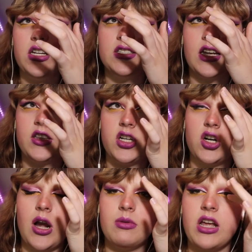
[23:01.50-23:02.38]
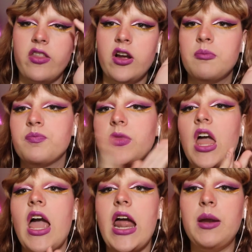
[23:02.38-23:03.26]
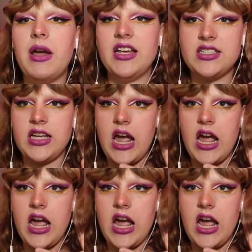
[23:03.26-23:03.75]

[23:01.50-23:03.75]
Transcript: needs to get their crap together. Anyways,